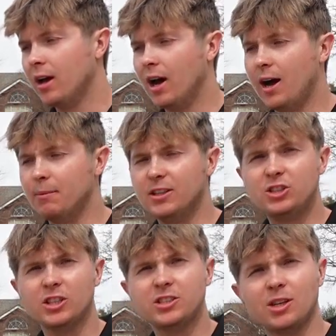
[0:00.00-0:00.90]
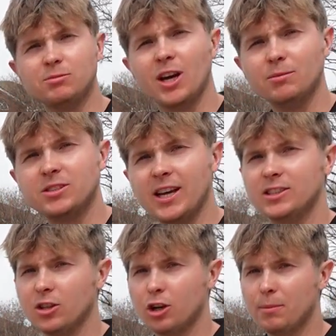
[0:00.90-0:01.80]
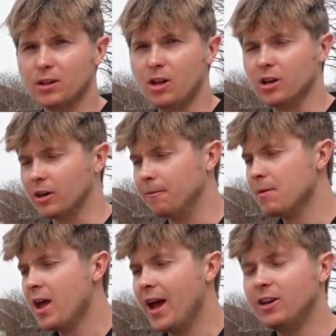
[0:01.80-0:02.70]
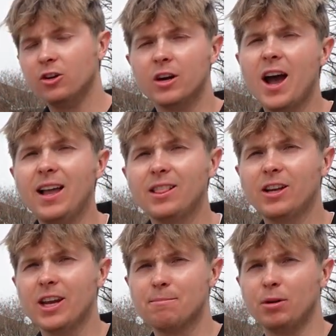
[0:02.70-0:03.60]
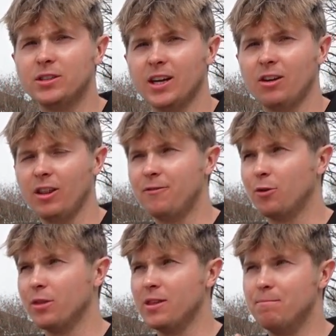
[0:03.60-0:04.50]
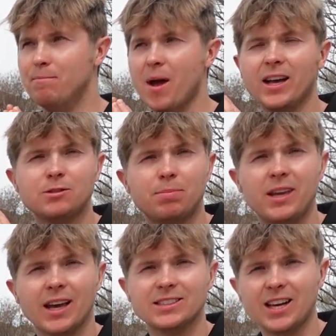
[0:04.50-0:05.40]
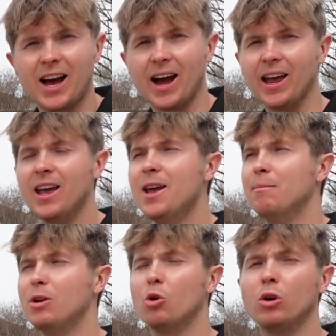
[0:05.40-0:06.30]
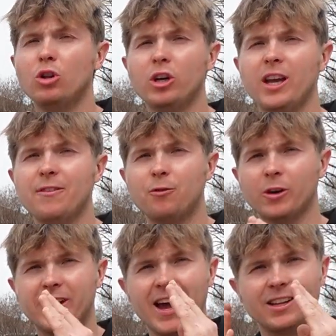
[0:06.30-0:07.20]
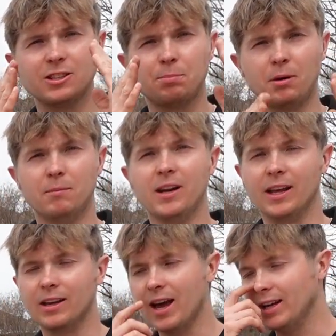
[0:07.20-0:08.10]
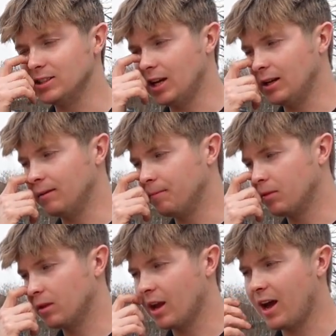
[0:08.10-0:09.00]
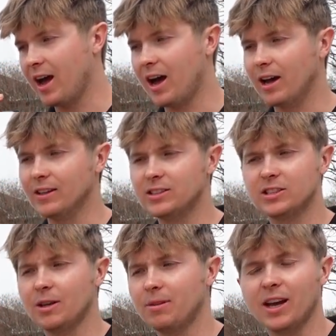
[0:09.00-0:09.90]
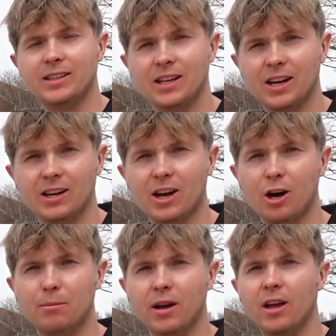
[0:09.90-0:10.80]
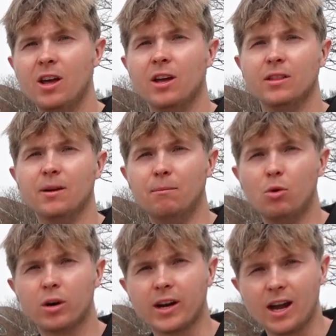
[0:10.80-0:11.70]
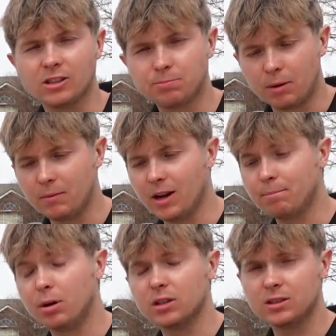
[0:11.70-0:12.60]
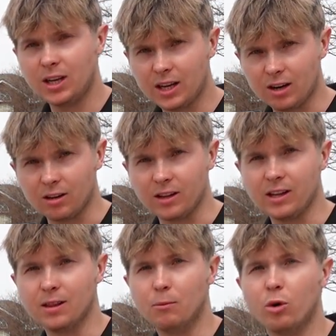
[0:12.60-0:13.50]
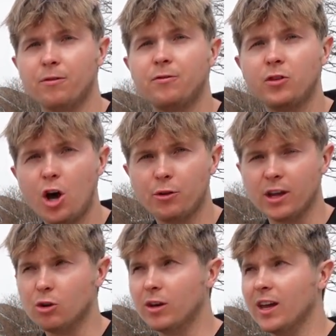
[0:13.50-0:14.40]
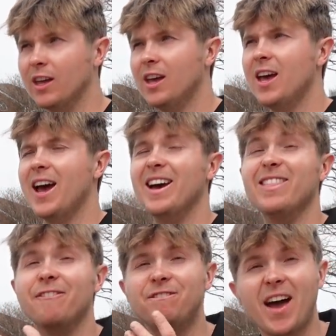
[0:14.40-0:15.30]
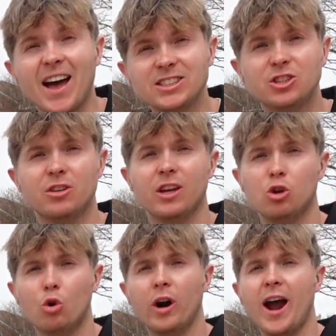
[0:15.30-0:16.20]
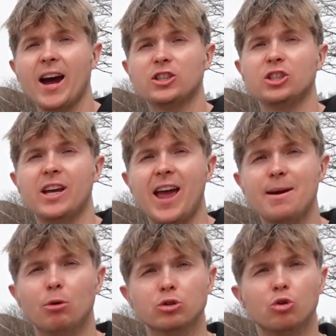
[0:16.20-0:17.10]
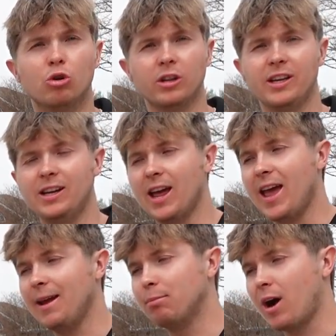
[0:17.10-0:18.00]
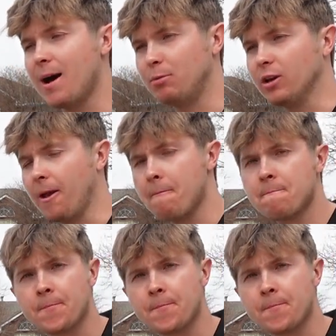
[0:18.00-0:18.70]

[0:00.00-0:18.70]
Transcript: It just sometimes takes a little bit longer. And you're not looking particularly for the best PSI, but you are looking for gallons per minute, guys. And this is something I didn't know, but the more gallons per minute, particularly, the more flow that you get and the faster that you are actually able to clean a property.